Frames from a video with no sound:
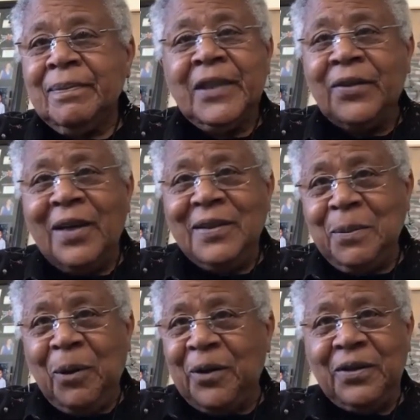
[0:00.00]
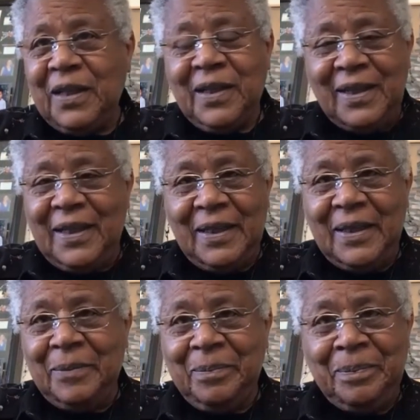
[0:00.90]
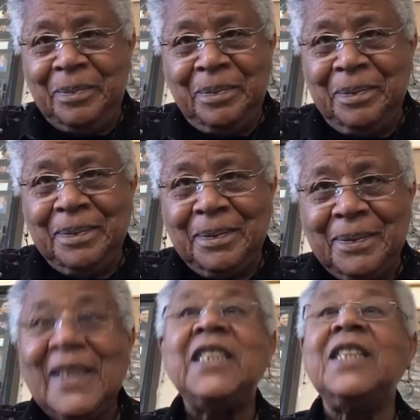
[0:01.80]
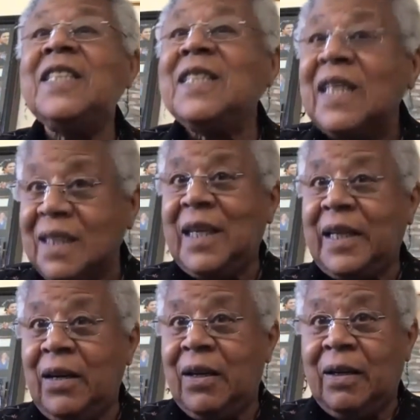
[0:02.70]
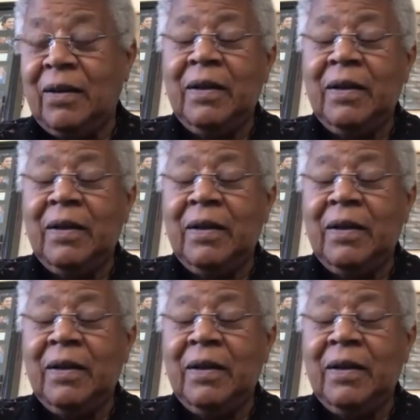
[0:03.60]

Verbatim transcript: They're not smarter than I am. They just think they are.